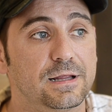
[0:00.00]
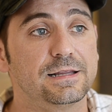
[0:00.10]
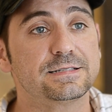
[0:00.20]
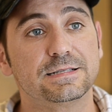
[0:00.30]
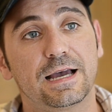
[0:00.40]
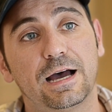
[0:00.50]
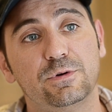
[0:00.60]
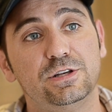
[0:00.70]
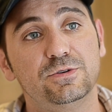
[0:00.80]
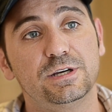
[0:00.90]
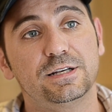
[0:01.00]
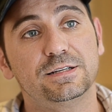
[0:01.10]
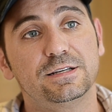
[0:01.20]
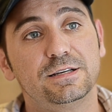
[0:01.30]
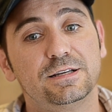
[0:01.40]
they listened to how we do
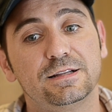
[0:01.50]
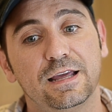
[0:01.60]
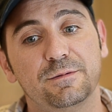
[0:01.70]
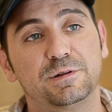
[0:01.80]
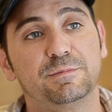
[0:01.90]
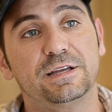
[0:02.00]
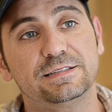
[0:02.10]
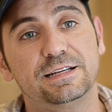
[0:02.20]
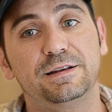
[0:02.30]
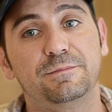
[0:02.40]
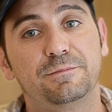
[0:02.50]
it, they implemented it